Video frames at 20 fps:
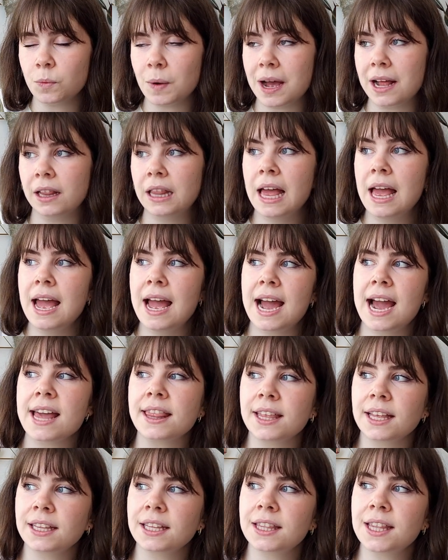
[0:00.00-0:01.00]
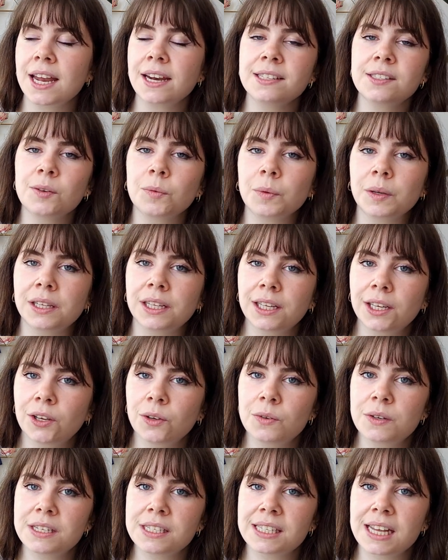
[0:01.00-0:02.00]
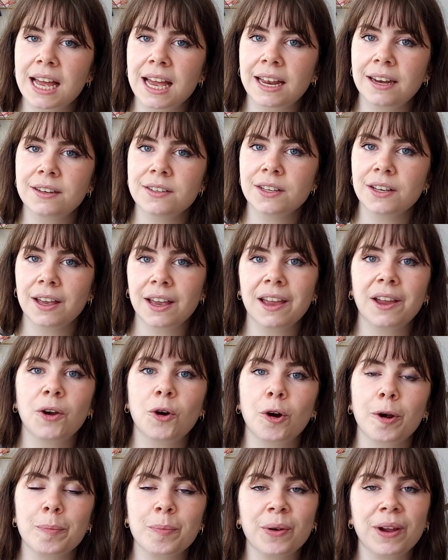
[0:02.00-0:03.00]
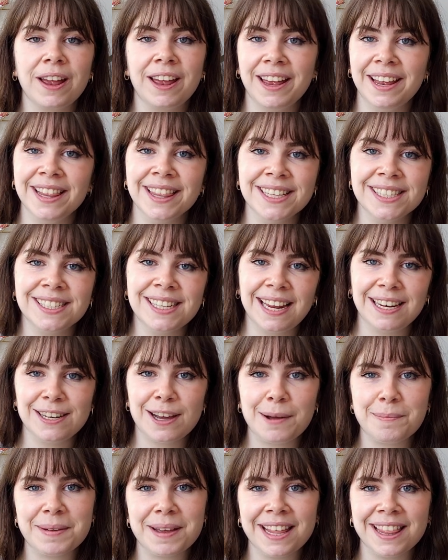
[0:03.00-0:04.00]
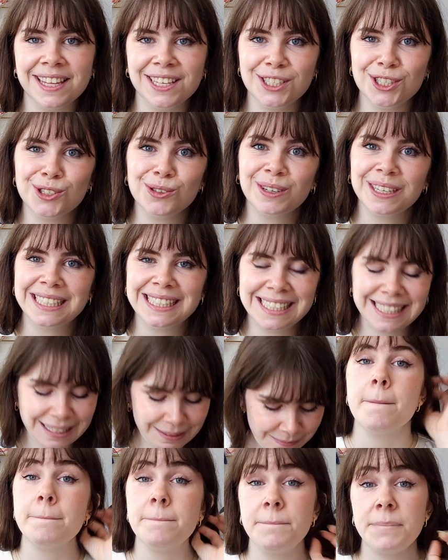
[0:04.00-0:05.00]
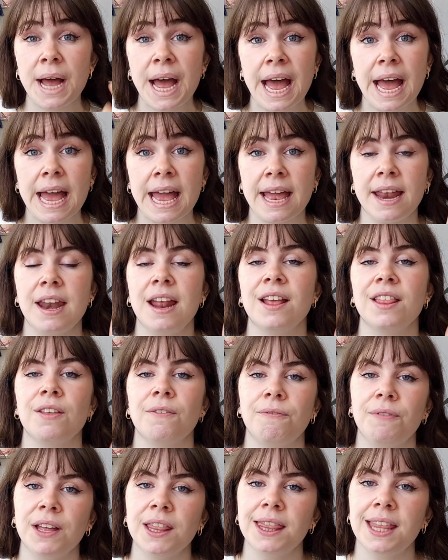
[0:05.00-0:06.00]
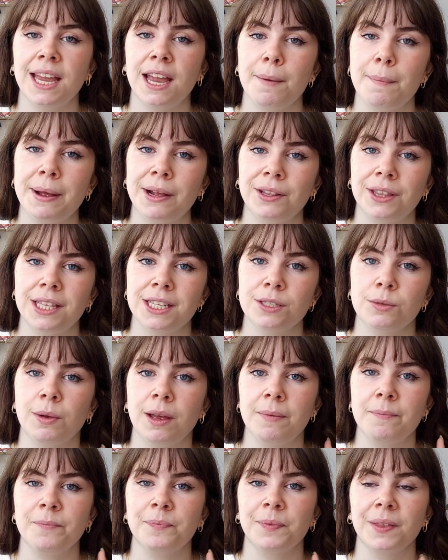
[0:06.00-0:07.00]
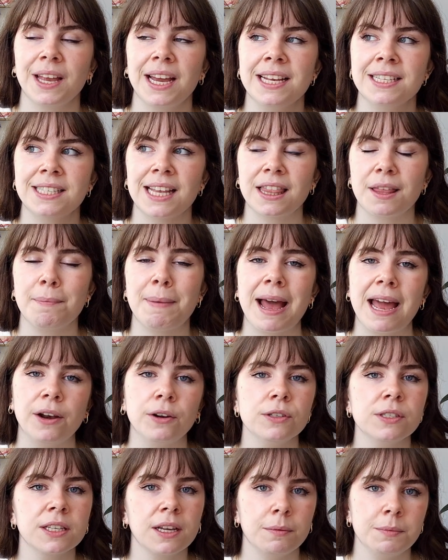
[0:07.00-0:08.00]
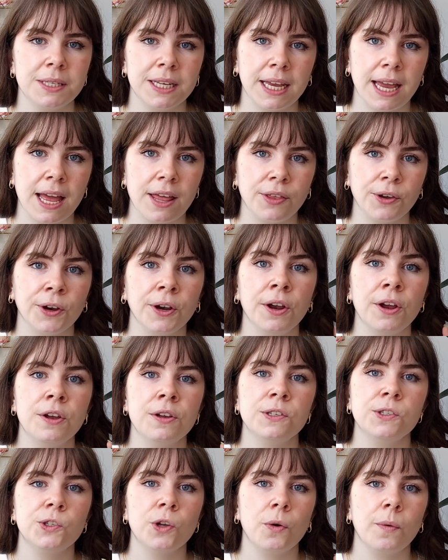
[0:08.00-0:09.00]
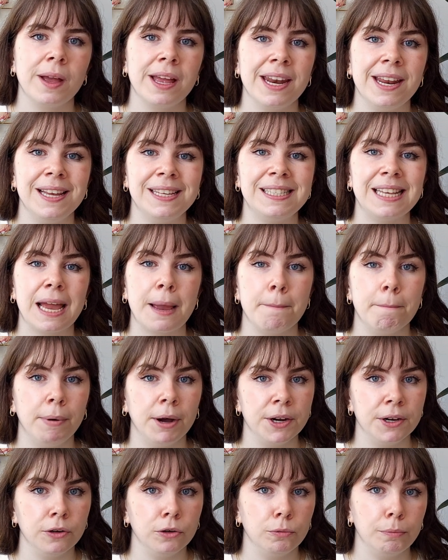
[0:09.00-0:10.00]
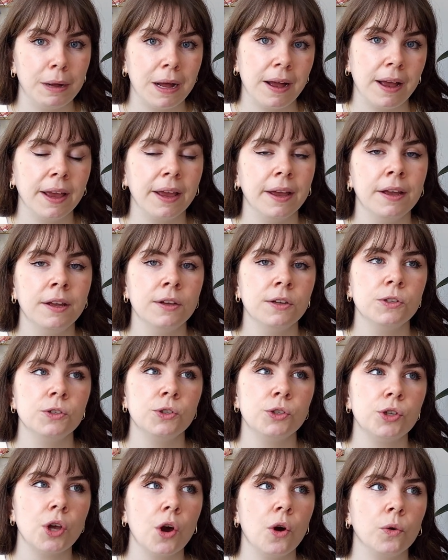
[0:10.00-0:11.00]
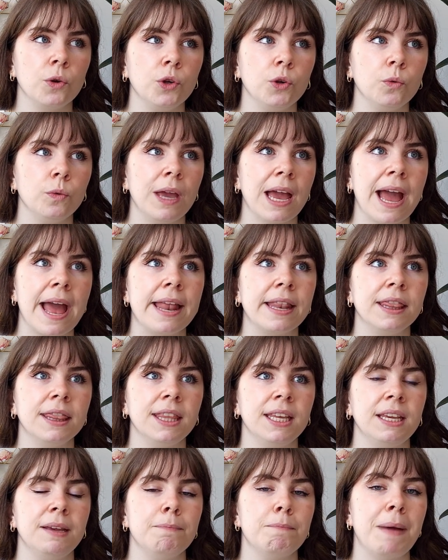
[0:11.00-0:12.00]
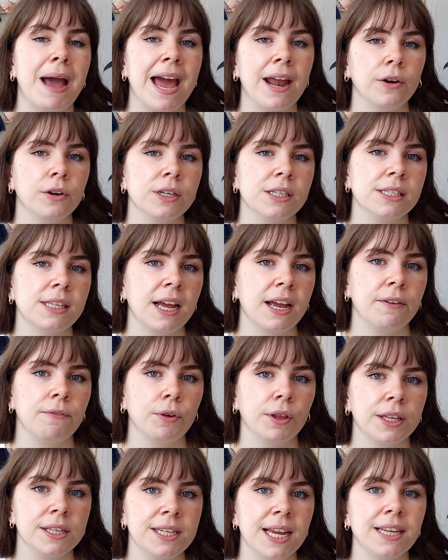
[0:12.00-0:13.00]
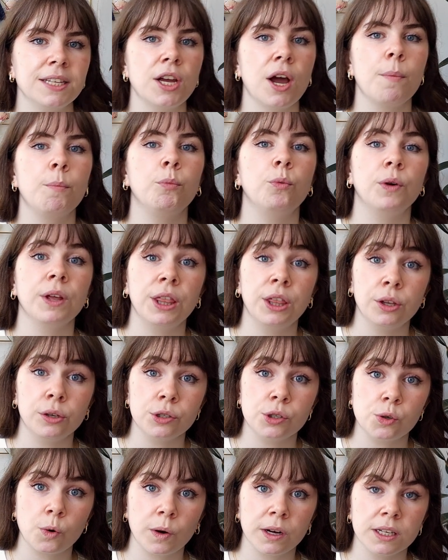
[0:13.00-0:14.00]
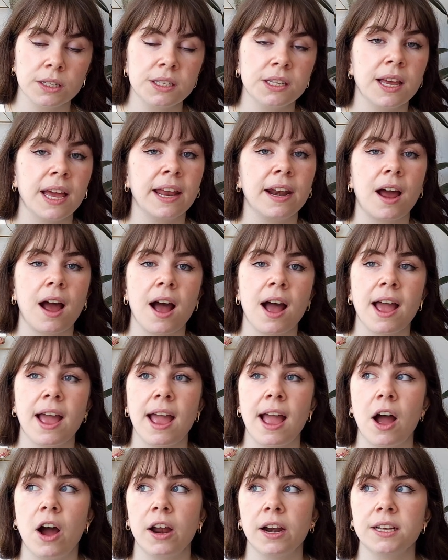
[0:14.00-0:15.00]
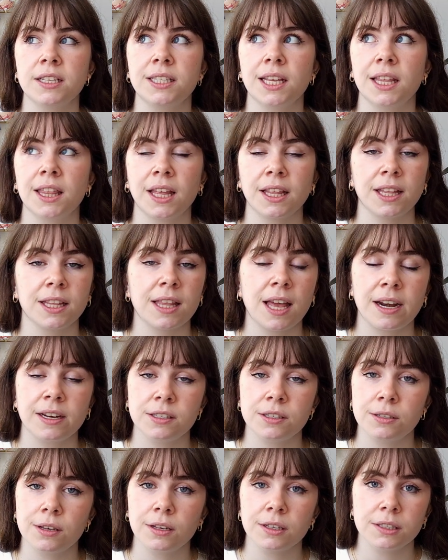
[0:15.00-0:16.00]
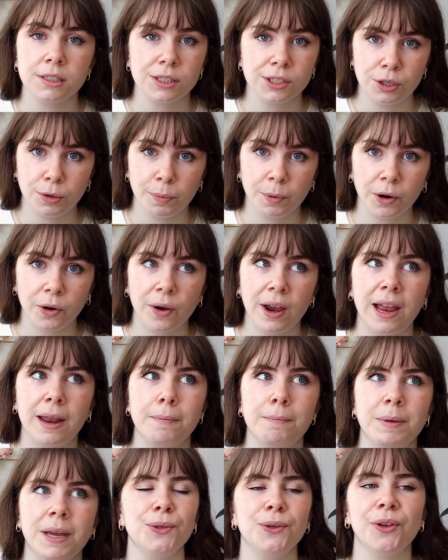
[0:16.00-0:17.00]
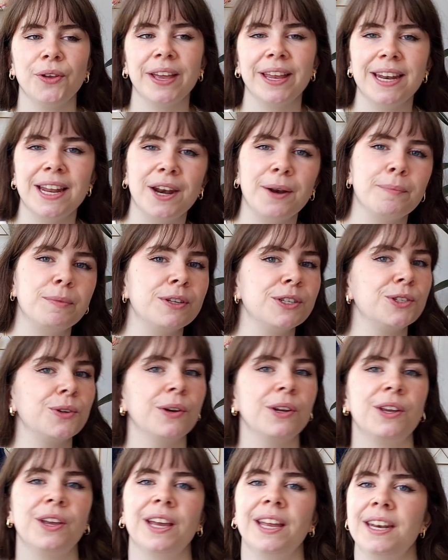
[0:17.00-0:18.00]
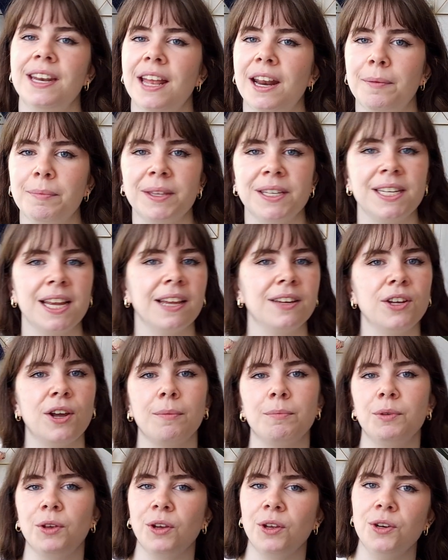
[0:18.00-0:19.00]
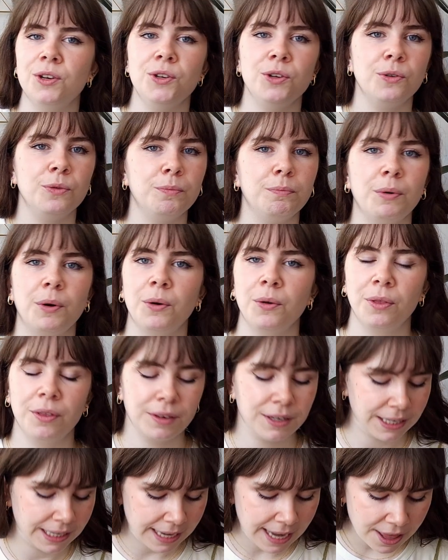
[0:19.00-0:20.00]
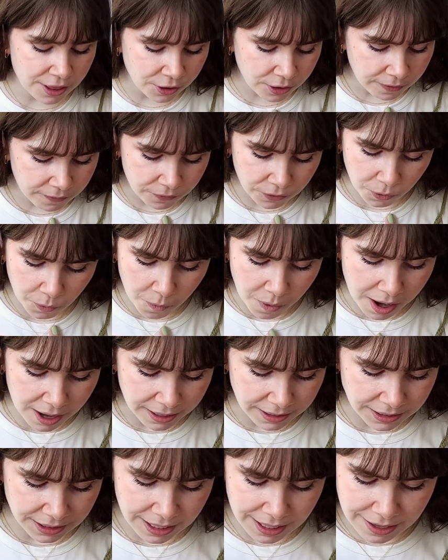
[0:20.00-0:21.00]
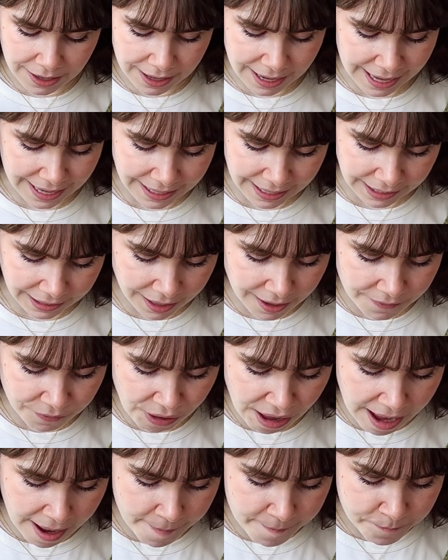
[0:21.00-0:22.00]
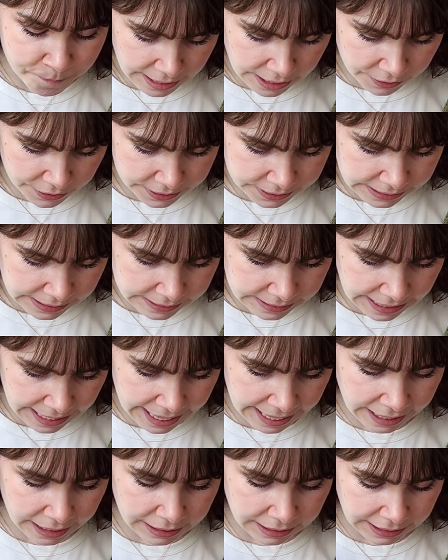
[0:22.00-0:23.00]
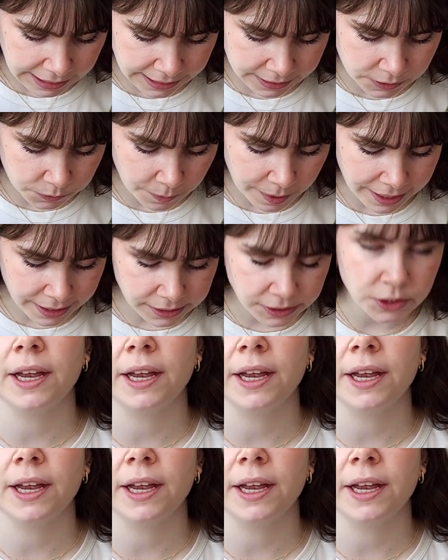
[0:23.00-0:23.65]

well. I think that that is a really cute design to incorporate in this tank top and these shorts. But the fun thing about this one is that the patterns come together, so it is a bundle buy. So you get the pattern design for the tank top with the shorts, and I honestly think that that is super great. You can knit up the short, you can knit up the tank top, you can do both together if you want, and I love that. Now this is a lace weight.